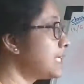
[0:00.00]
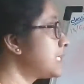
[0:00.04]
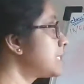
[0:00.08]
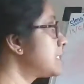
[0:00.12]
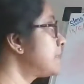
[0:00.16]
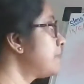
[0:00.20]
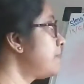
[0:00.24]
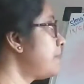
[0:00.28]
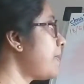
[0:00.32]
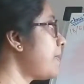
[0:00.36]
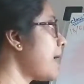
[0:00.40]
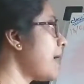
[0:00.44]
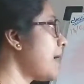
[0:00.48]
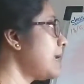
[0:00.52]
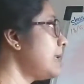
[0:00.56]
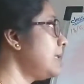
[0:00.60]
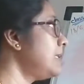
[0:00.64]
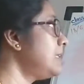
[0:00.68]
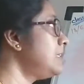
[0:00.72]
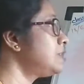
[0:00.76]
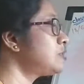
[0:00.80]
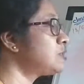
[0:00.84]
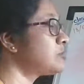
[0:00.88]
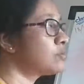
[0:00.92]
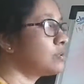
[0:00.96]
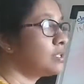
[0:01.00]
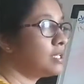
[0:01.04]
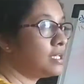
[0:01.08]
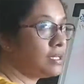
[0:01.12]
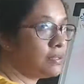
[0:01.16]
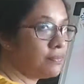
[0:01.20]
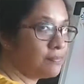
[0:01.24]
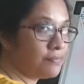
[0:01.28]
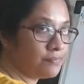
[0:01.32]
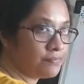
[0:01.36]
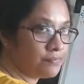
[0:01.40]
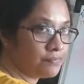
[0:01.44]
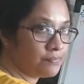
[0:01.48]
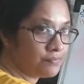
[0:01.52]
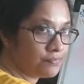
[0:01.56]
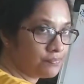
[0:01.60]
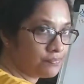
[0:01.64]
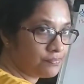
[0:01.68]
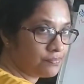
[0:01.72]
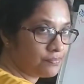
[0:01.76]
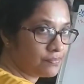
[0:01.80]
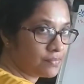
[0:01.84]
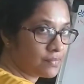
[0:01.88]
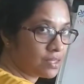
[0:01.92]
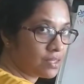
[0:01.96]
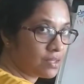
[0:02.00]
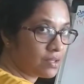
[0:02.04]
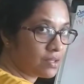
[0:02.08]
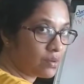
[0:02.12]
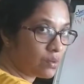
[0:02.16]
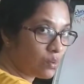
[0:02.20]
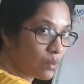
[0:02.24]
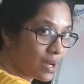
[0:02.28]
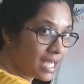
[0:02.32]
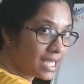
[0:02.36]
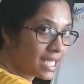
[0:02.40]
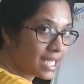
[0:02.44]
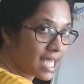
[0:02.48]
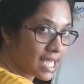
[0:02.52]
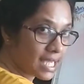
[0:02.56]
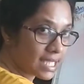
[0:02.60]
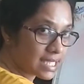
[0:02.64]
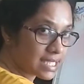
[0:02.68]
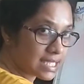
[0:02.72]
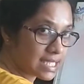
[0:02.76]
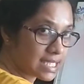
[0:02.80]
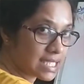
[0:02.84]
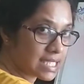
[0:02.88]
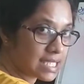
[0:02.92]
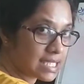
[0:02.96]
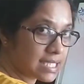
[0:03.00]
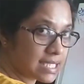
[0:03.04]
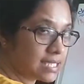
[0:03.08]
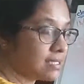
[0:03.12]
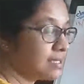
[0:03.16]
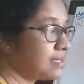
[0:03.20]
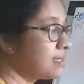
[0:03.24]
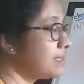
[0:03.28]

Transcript: is parallel to the y-axis?